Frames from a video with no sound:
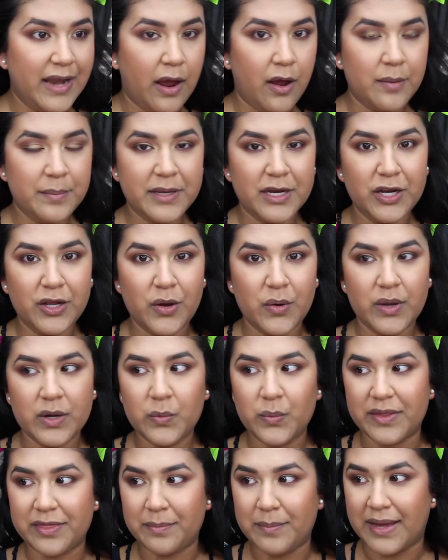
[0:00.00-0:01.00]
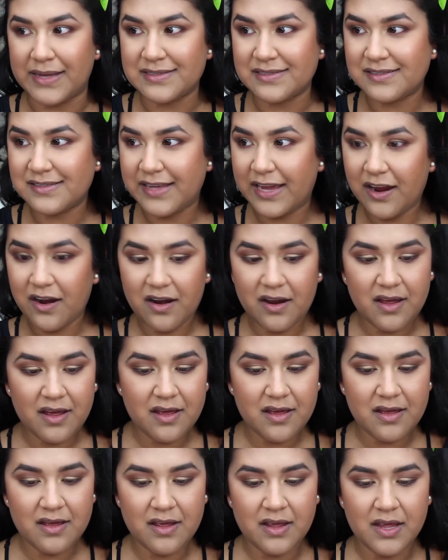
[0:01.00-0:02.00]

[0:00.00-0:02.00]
now I'm gonna go in with mascara.